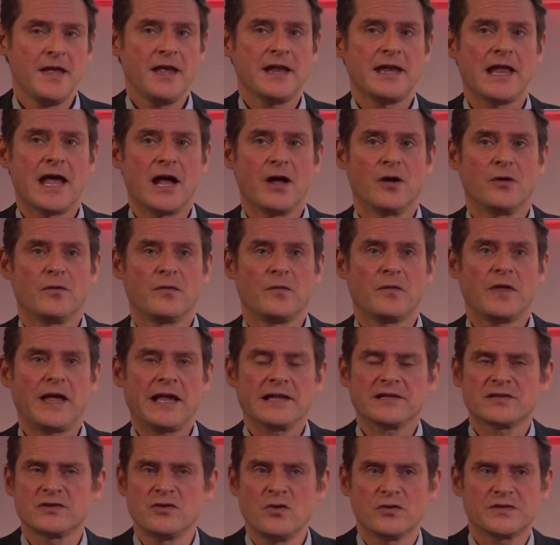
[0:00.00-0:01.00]
Now,
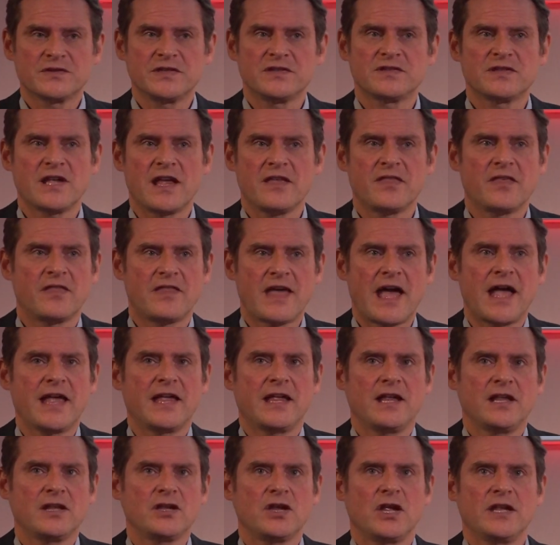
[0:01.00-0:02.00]
it's not to say that
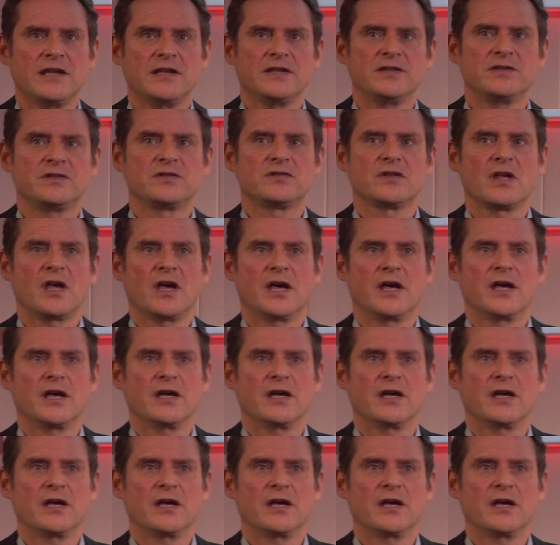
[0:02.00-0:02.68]
that is,